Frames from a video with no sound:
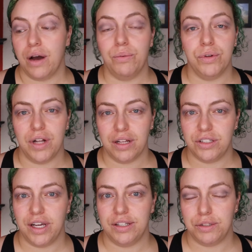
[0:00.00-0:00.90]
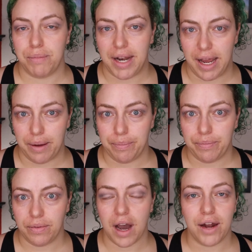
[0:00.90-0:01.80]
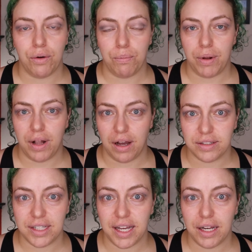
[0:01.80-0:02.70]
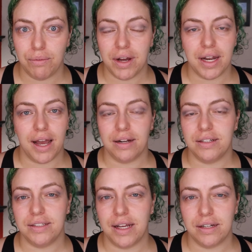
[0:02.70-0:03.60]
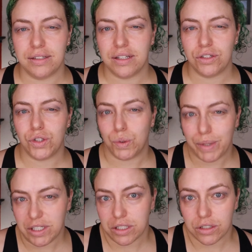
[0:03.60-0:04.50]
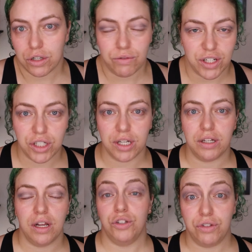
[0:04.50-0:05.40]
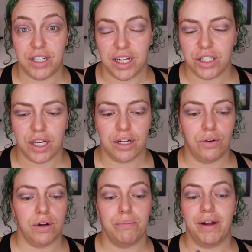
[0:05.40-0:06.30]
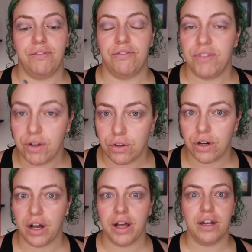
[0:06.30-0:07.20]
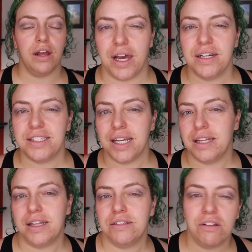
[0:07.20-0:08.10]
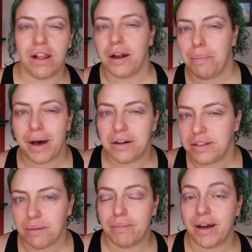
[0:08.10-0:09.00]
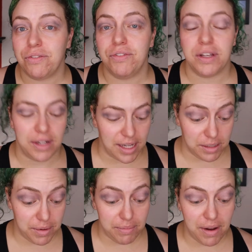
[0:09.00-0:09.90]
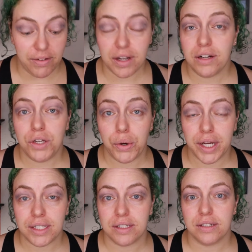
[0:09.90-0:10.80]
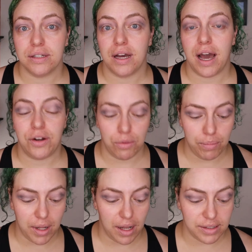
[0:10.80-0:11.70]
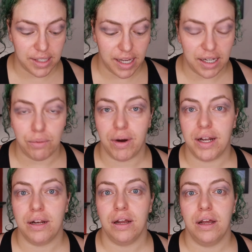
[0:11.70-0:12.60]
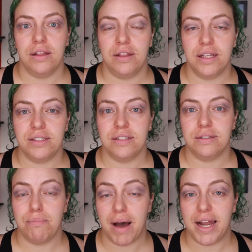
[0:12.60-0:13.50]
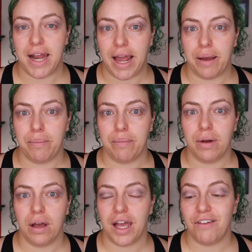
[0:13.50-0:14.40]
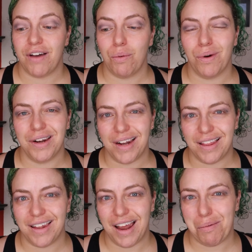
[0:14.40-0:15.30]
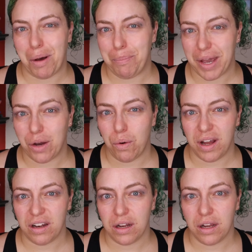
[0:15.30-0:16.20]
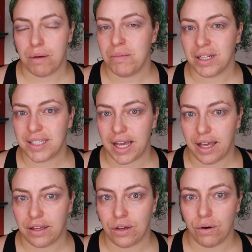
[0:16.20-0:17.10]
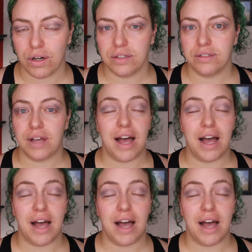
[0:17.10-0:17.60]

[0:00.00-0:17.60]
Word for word: I will not change my name. I don't belong to anyone. I understand it's a sweet tradition, tradition, or it might feel good. I understand that there's a lot about it that might feel nice, but I'm never gonna do it. I don't belong to anyone. This is my name. If I want another name, I'll pick one. I'm not taking yours.